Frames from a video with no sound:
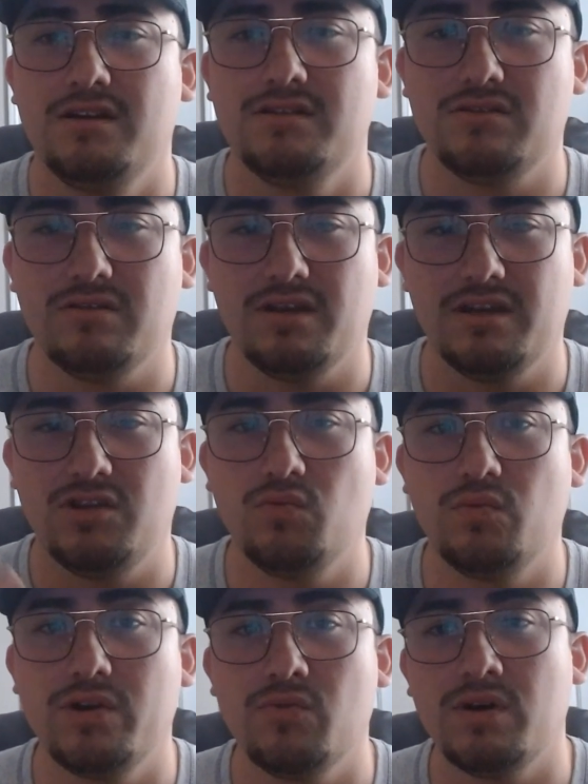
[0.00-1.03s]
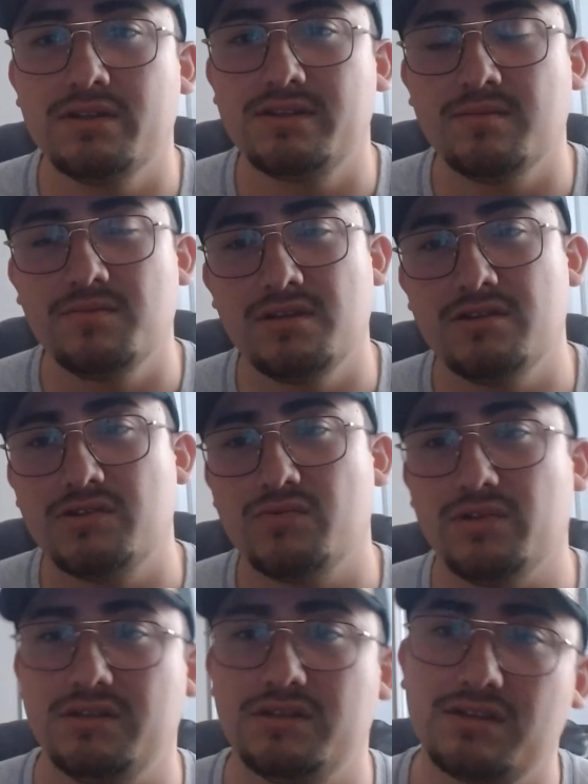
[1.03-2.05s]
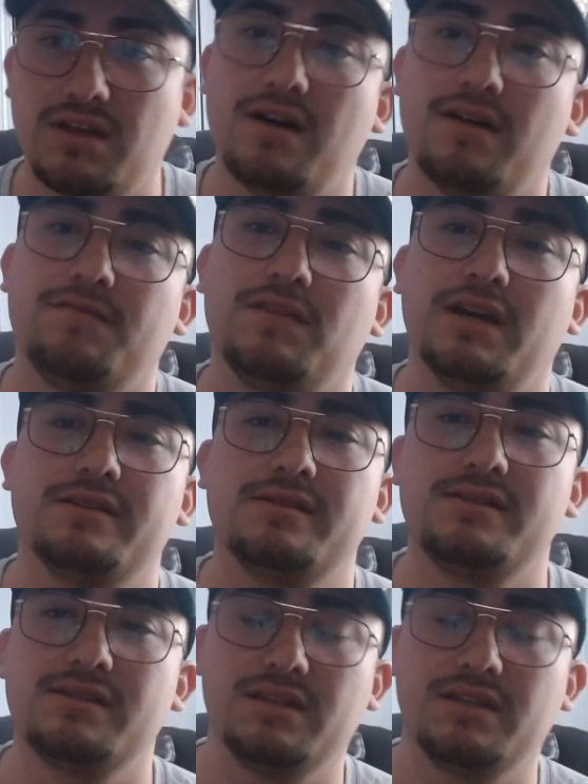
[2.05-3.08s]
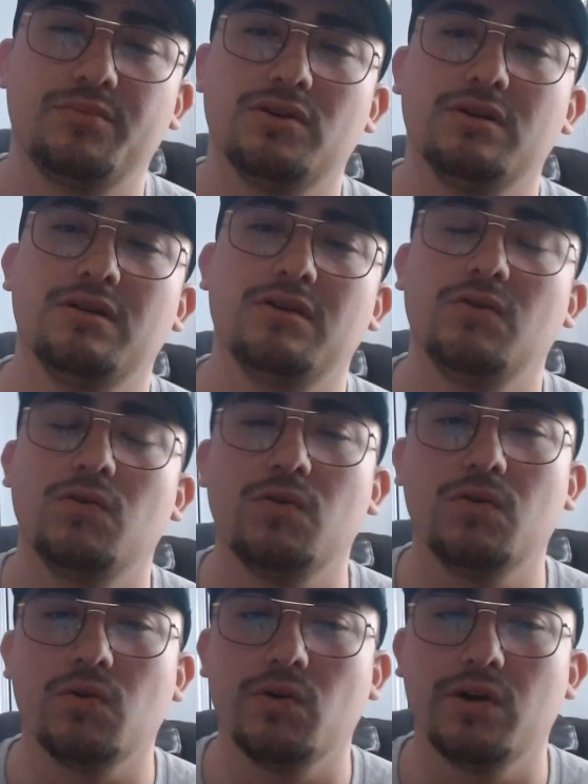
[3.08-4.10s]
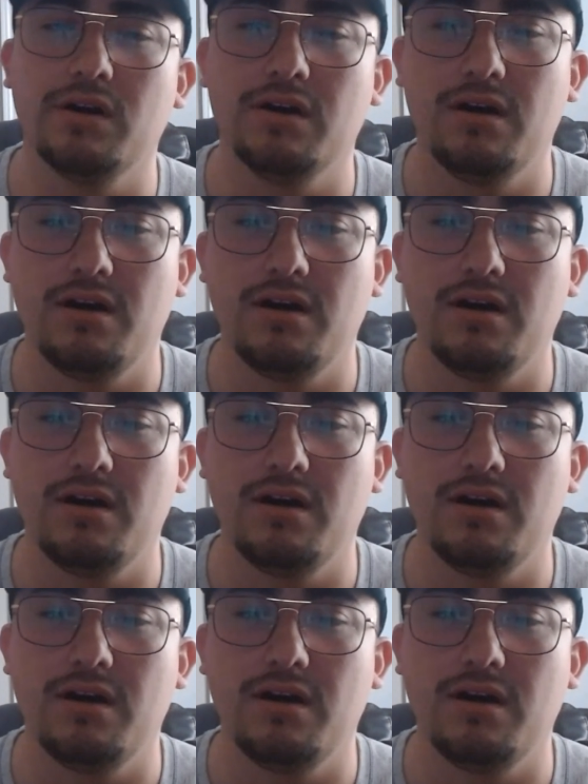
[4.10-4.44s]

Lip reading: So like you wouldn't want something that's really soft like a slipper or